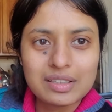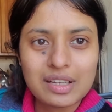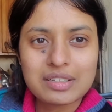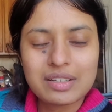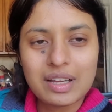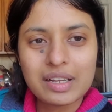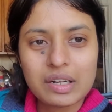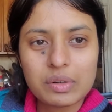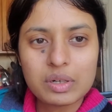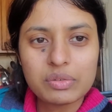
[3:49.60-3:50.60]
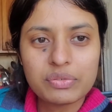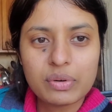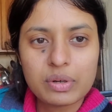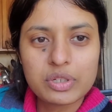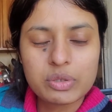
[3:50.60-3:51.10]
that's like our
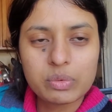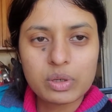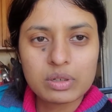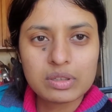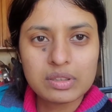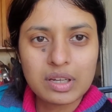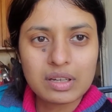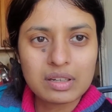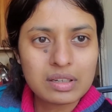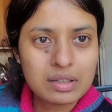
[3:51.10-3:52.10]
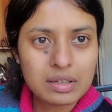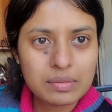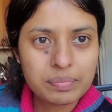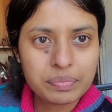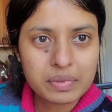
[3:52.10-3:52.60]
first work that
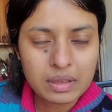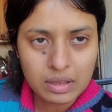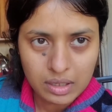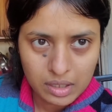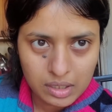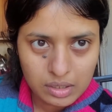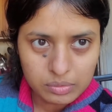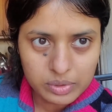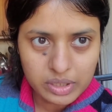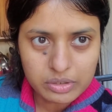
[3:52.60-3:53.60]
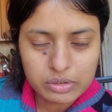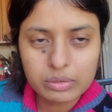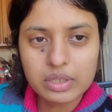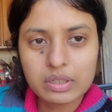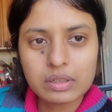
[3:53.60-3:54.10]
we are
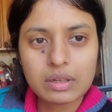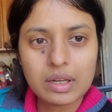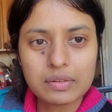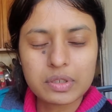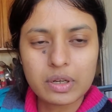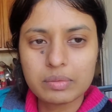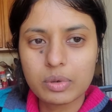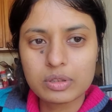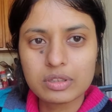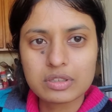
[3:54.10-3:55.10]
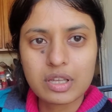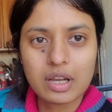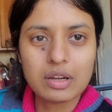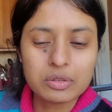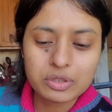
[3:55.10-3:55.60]
doing after I bought this
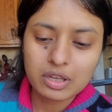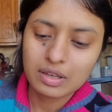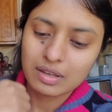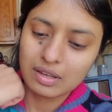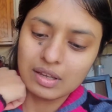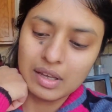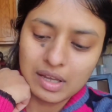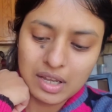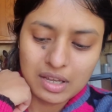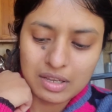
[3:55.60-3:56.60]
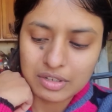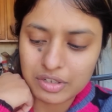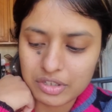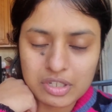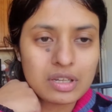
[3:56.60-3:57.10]
house.
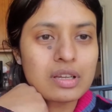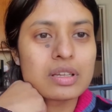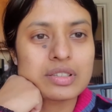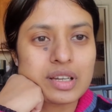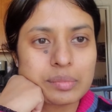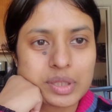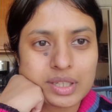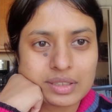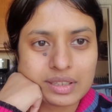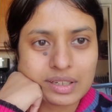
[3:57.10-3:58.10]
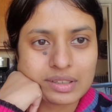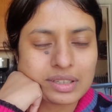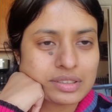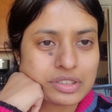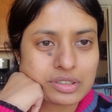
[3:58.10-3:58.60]
Just something that
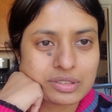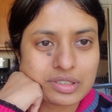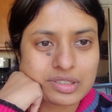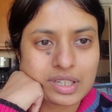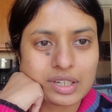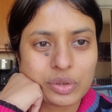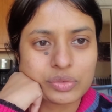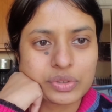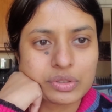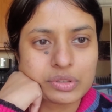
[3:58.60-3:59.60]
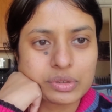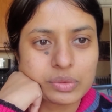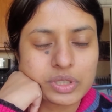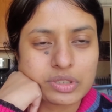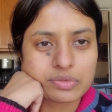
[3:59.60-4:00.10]
Charles's dad offered to do,
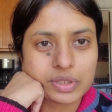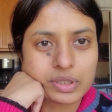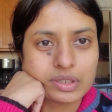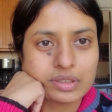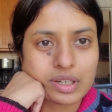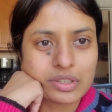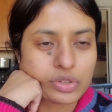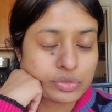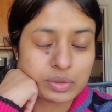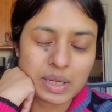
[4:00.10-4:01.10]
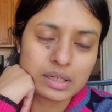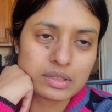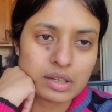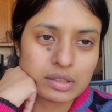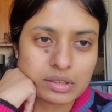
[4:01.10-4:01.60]
which very nice of him and
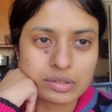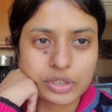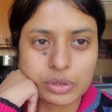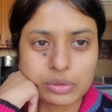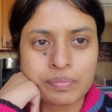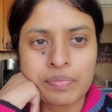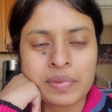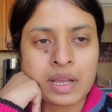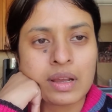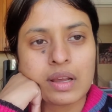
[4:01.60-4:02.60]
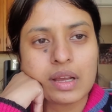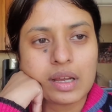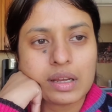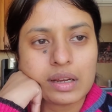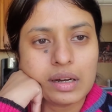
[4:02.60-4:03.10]
his uncle too.
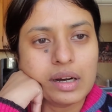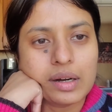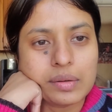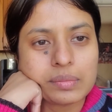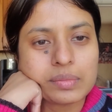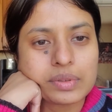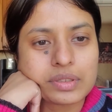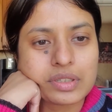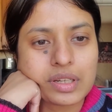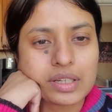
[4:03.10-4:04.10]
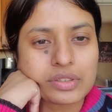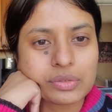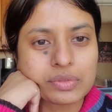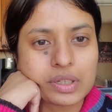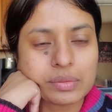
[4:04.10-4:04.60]
Um, it's nice
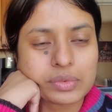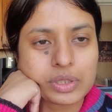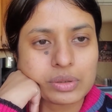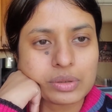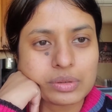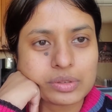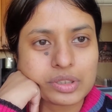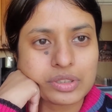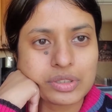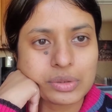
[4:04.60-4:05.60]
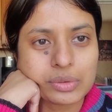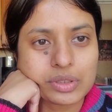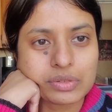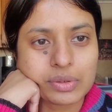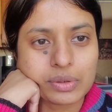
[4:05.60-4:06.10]
of them to just do
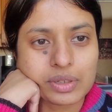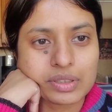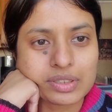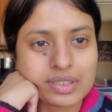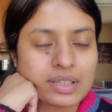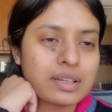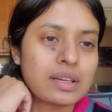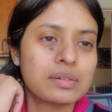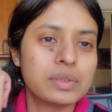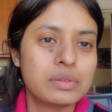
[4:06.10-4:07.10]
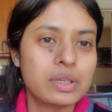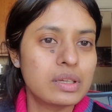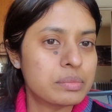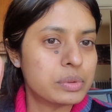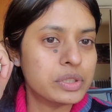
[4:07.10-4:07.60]
this for us and we
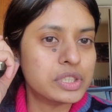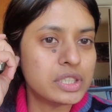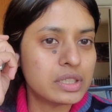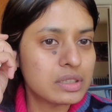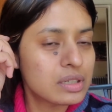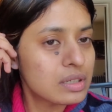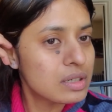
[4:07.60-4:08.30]
really appreciate